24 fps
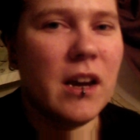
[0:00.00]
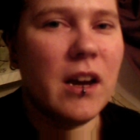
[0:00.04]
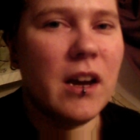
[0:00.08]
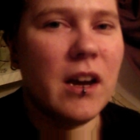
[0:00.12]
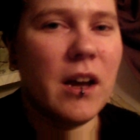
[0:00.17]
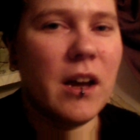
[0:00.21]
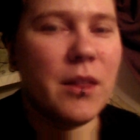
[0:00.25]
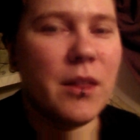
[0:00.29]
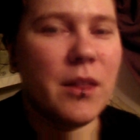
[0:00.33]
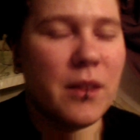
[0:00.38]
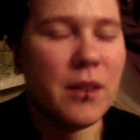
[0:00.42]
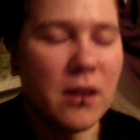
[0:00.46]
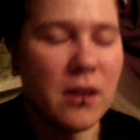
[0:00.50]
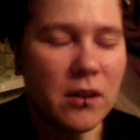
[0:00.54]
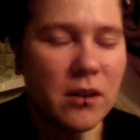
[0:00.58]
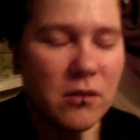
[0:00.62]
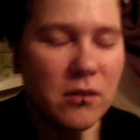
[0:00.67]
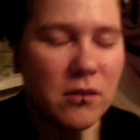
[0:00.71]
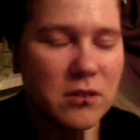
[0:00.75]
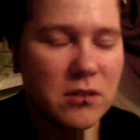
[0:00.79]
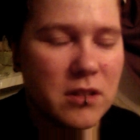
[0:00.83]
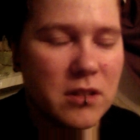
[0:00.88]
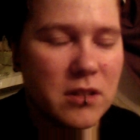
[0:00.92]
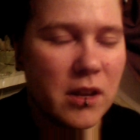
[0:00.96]
and then go to
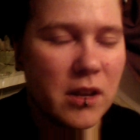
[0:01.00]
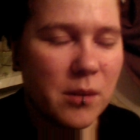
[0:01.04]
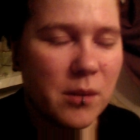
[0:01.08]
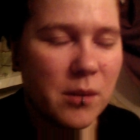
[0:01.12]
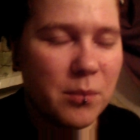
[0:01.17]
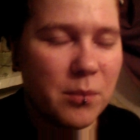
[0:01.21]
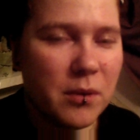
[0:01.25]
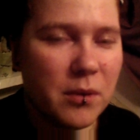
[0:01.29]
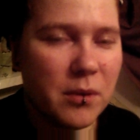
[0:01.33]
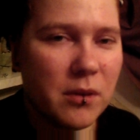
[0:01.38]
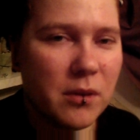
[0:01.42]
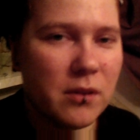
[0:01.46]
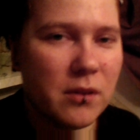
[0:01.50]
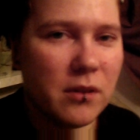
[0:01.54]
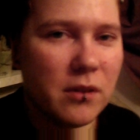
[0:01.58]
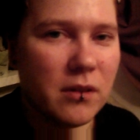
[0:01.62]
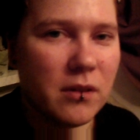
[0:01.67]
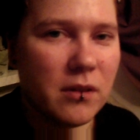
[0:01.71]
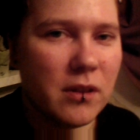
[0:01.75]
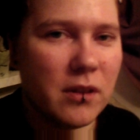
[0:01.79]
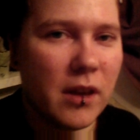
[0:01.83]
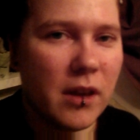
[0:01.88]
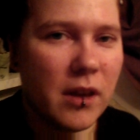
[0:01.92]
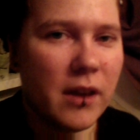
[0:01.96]
sleep.
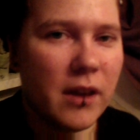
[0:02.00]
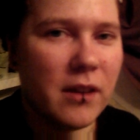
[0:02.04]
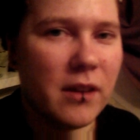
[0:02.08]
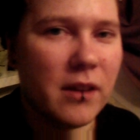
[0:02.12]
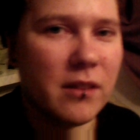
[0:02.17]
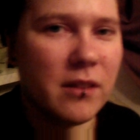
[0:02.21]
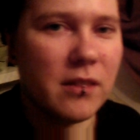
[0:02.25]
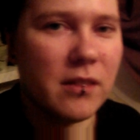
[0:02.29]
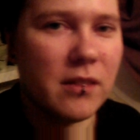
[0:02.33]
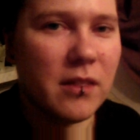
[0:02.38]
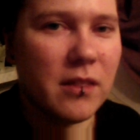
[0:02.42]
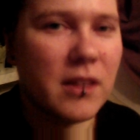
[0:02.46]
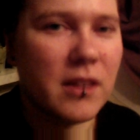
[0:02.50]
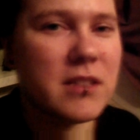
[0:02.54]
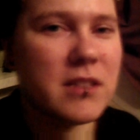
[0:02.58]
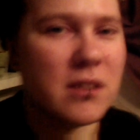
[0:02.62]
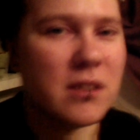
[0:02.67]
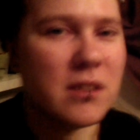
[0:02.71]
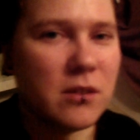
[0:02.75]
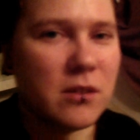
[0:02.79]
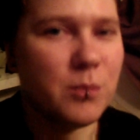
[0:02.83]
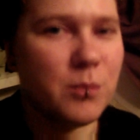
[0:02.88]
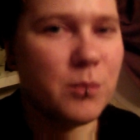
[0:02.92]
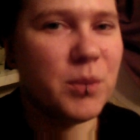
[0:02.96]
Yeah, that's a
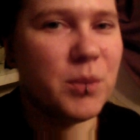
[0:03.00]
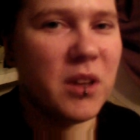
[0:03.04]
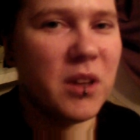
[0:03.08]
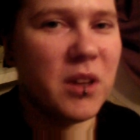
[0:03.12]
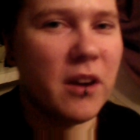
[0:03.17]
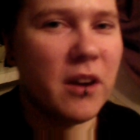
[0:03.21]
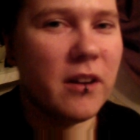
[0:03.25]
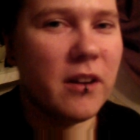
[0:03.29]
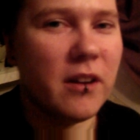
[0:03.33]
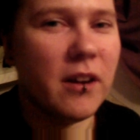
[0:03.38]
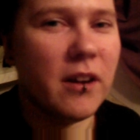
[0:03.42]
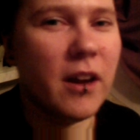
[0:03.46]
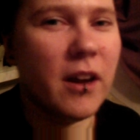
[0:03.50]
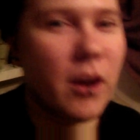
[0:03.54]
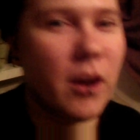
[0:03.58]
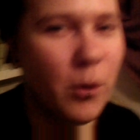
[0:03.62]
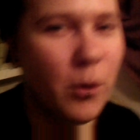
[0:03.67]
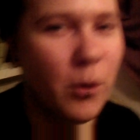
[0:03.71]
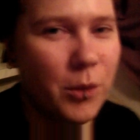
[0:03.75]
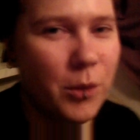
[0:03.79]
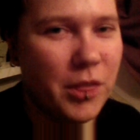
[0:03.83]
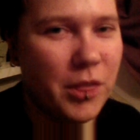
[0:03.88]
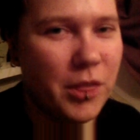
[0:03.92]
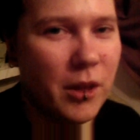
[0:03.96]
good plan. I go
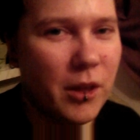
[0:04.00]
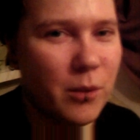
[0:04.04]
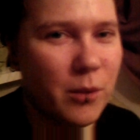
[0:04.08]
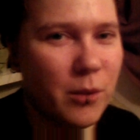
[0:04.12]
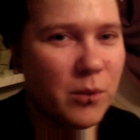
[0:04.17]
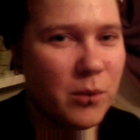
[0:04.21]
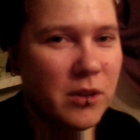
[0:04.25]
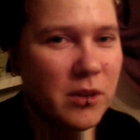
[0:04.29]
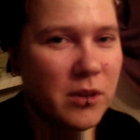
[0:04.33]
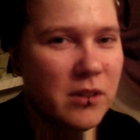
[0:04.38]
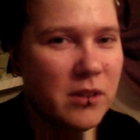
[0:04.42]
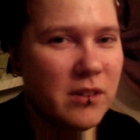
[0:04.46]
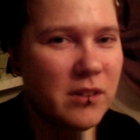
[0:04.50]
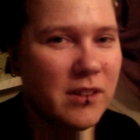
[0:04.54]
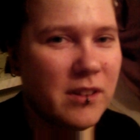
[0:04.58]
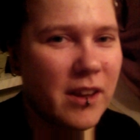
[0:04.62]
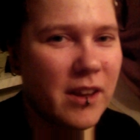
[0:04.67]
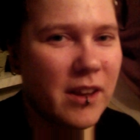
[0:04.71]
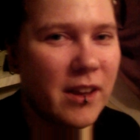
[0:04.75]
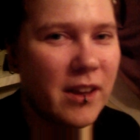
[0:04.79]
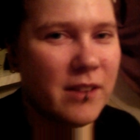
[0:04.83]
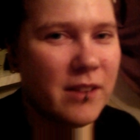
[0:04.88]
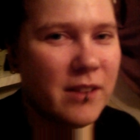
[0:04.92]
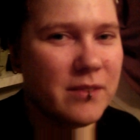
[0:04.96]
with that one. Yeah.